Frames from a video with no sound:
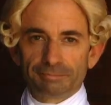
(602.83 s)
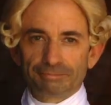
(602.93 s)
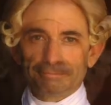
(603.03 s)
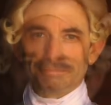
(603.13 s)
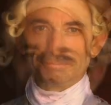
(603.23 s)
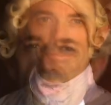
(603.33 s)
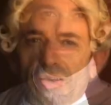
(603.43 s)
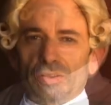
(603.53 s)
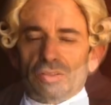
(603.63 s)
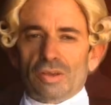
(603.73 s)
I'd also
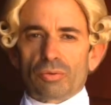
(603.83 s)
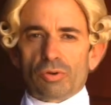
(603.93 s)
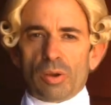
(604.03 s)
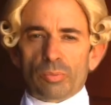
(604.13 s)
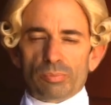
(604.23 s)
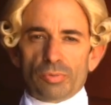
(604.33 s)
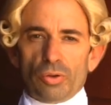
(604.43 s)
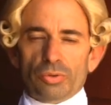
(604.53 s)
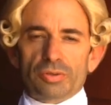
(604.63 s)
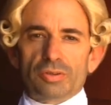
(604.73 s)
like to thank Robert
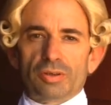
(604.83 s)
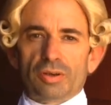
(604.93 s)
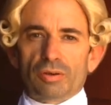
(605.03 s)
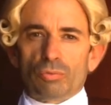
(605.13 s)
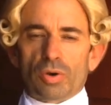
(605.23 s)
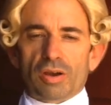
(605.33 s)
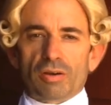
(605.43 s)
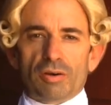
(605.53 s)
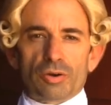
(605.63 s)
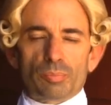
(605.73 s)
Mouland of
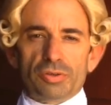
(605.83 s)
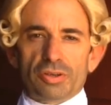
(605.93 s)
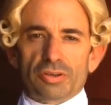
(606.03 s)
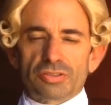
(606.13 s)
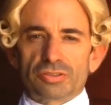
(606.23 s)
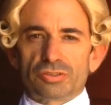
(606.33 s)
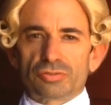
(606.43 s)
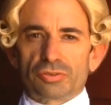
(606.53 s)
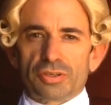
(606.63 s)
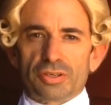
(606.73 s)
Wireharp
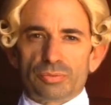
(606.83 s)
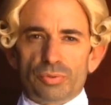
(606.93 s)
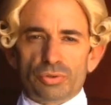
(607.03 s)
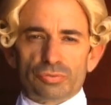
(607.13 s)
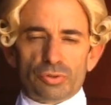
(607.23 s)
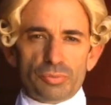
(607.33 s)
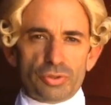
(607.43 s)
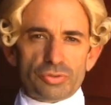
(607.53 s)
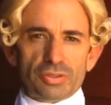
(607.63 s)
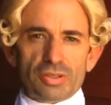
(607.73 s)
Productions for his beautiful
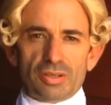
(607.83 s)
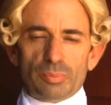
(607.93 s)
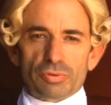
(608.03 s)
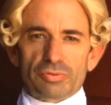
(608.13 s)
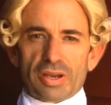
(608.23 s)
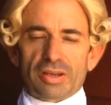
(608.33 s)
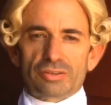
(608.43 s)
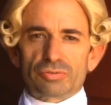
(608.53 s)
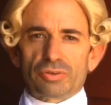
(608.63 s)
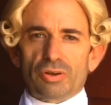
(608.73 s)
music that he
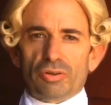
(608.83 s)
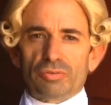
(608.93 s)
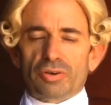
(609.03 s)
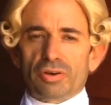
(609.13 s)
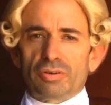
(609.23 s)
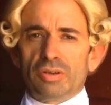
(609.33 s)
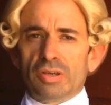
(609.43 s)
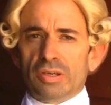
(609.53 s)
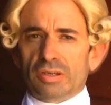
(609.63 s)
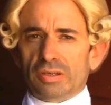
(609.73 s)
provides for all of our,
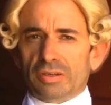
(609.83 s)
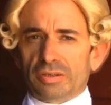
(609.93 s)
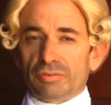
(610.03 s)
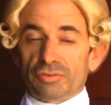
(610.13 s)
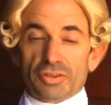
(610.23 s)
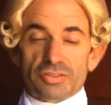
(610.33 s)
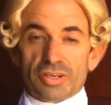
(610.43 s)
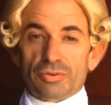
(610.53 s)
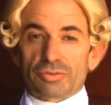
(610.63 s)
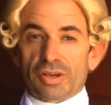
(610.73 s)
uh, for the
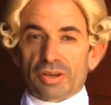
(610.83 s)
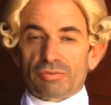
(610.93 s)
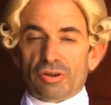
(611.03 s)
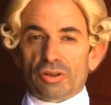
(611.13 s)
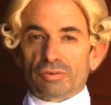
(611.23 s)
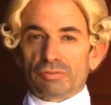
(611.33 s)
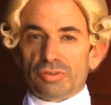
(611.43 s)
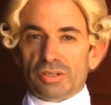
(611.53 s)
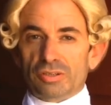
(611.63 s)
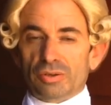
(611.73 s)
soundtrack of all of our
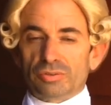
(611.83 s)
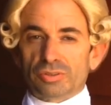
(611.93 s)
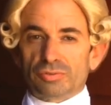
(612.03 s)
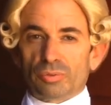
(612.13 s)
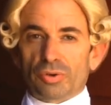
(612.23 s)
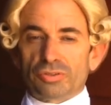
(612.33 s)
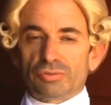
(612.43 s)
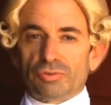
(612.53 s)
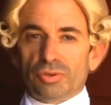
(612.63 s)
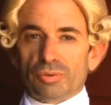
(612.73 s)
videos. If it
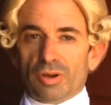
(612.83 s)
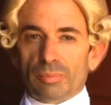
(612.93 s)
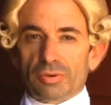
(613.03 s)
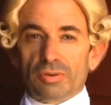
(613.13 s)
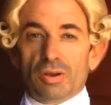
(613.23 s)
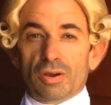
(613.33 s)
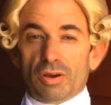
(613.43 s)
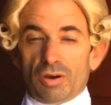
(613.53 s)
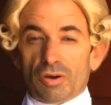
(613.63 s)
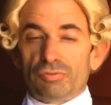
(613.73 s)
wasn't for you, Robert,
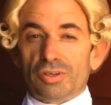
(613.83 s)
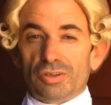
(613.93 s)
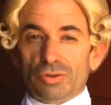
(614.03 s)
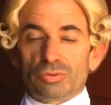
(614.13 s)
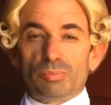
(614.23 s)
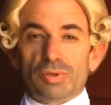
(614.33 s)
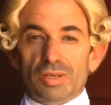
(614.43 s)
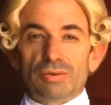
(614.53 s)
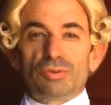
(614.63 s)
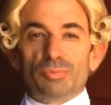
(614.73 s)
our videos would be
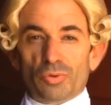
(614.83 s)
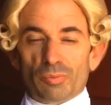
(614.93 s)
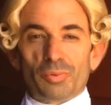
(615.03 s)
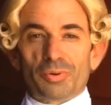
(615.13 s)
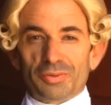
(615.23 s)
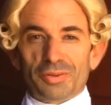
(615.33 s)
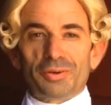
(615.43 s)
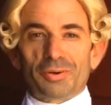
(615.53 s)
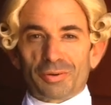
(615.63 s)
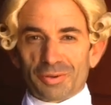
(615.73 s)
even more boring than
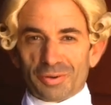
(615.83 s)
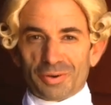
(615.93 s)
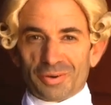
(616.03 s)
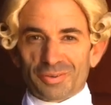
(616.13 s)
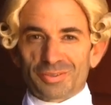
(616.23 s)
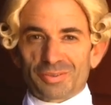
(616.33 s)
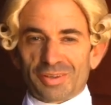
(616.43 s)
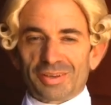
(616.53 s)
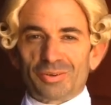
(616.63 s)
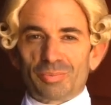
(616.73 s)
they already are. So
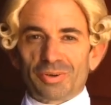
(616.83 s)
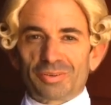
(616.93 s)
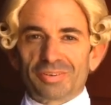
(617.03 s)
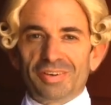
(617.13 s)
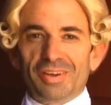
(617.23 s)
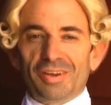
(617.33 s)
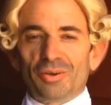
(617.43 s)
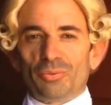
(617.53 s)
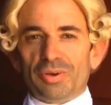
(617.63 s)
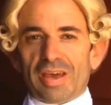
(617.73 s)
thank you, brother.
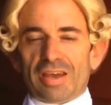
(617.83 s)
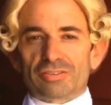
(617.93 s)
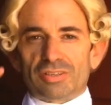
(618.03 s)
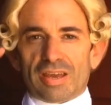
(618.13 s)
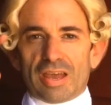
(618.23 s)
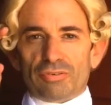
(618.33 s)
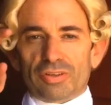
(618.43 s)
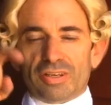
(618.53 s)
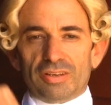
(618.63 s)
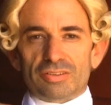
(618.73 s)
We actually have a
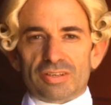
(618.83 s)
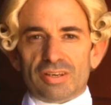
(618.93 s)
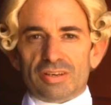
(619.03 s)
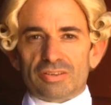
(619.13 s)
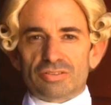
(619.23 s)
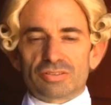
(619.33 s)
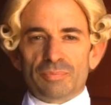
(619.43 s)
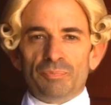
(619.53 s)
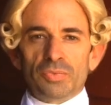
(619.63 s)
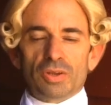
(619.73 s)
link to his
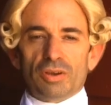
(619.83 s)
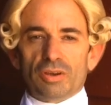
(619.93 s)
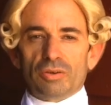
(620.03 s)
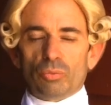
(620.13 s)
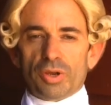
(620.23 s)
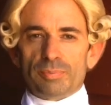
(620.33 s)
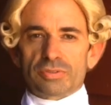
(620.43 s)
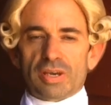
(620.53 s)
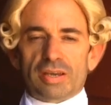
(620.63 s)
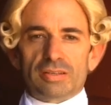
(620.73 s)
uh,
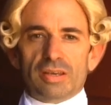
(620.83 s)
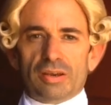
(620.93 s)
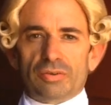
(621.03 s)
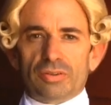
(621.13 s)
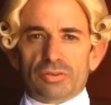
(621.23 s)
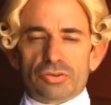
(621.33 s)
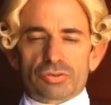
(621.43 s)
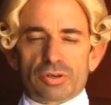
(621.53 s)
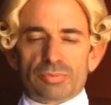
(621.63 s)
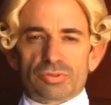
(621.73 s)
website down in the
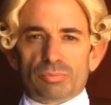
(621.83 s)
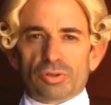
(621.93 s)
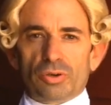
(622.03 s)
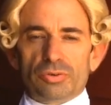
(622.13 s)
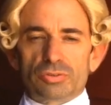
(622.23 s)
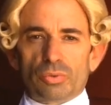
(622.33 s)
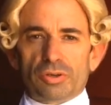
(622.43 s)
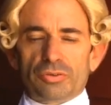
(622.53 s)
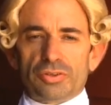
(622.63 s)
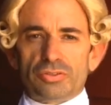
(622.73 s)
description below as
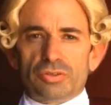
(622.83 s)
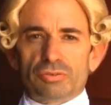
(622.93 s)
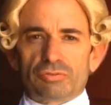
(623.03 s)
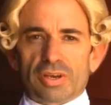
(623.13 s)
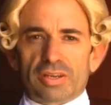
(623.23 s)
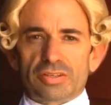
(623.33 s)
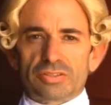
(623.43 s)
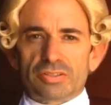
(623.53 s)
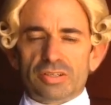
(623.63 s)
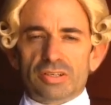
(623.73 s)
well that you can find
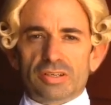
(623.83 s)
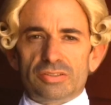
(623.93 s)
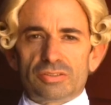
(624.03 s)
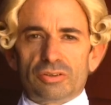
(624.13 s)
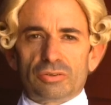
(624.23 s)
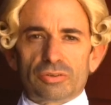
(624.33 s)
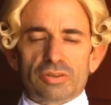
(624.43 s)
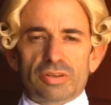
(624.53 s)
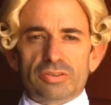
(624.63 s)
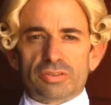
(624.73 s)
his CDs and other
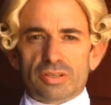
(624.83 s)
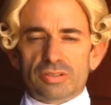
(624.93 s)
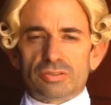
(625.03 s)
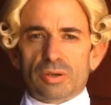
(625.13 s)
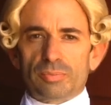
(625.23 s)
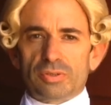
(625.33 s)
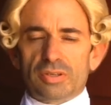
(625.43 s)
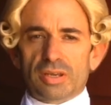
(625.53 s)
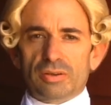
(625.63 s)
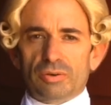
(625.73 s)
things that he's up to
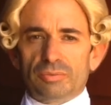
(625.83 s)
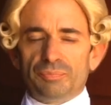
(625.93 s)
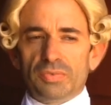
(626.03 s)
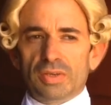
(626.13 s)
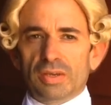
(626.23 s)
date on.